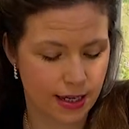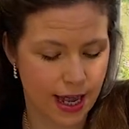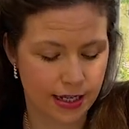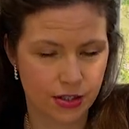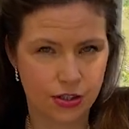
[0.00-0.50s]

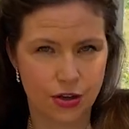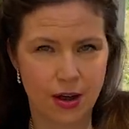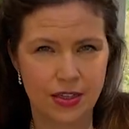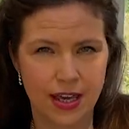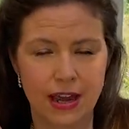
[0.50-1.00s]
And so
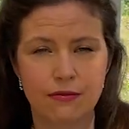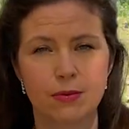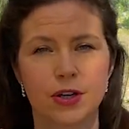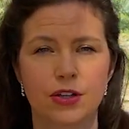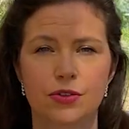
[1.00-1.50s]
I think
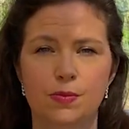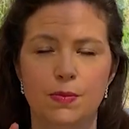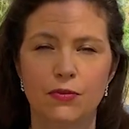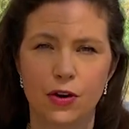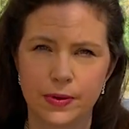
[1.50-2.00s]
everyone who's been
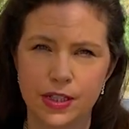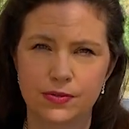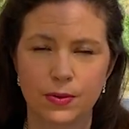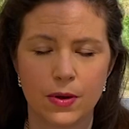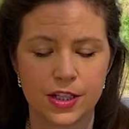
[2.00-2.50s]
following us
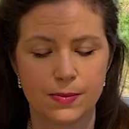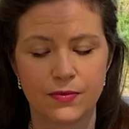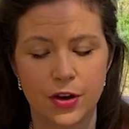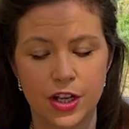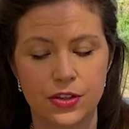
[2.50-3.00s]
for a while has been
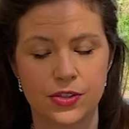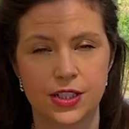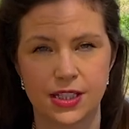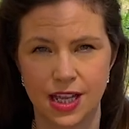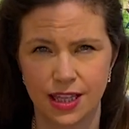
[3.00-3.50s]
very used to
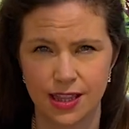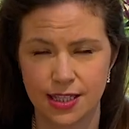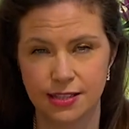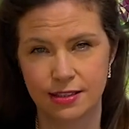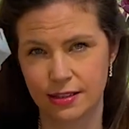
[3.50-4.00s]
seeing
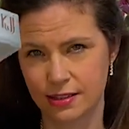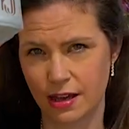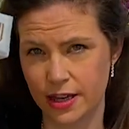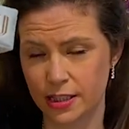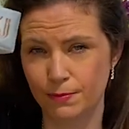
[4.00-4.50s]
this
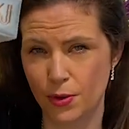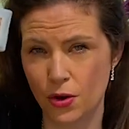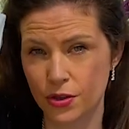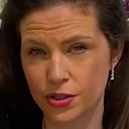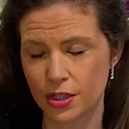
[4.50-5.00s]
size of
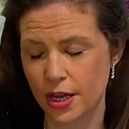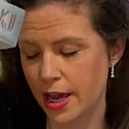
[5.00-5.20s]
box,